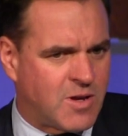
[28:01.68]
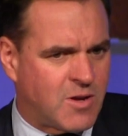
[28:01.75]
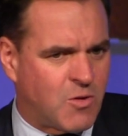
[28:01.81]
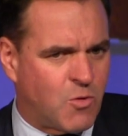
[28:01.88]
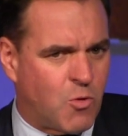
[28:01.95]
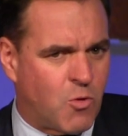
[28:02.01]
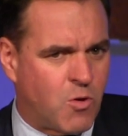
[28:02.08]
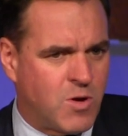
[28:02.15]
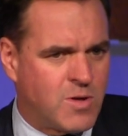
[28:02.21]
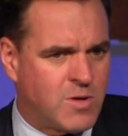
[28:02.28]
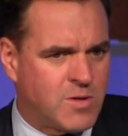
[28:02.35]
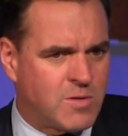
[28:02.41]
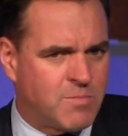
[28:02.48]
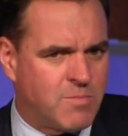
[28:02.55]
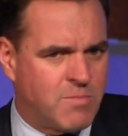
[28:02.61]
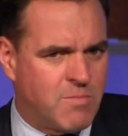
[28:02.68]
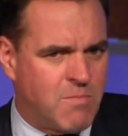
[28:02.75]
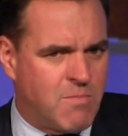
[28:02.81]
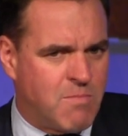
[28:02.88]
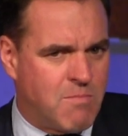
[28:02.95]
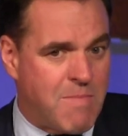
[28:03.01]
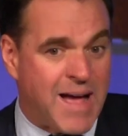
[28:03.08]
uh, or
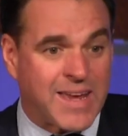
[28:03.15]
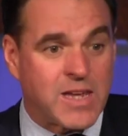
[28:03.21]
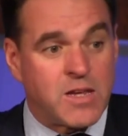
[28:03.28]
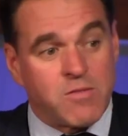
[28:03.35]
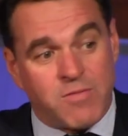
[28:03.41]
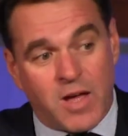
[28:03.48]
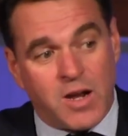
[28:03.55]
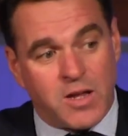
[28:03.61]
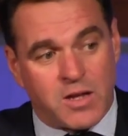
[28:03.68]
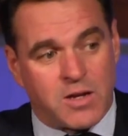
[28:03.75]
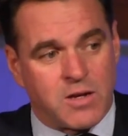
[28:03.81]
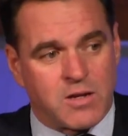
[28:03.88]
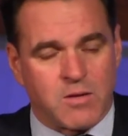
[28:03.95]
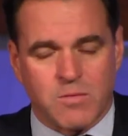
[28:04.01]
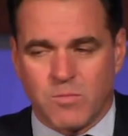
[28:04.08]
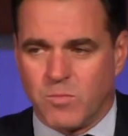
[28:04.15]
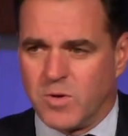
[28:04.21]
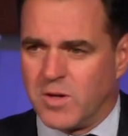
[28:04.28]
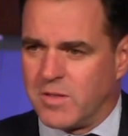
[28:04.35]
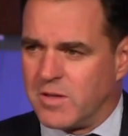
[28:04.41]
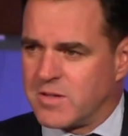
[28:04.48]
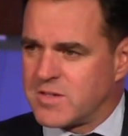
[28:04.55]
Machiavellian, a
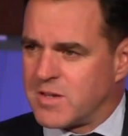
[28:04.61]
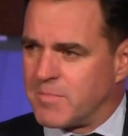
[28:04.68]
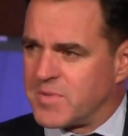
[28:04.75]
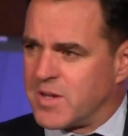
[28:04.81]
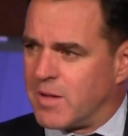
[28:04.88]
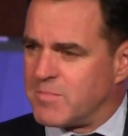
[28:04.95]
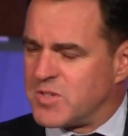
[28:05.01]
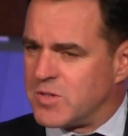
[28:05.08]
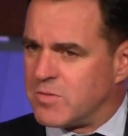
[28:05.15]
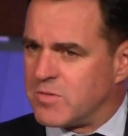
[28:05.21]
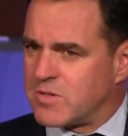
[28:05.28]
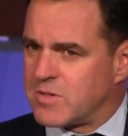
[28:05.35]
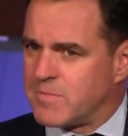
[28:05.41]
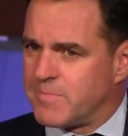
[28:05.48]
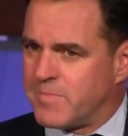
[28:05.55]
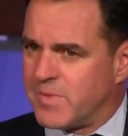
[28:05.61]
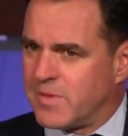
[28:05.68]
word that's sometimes used.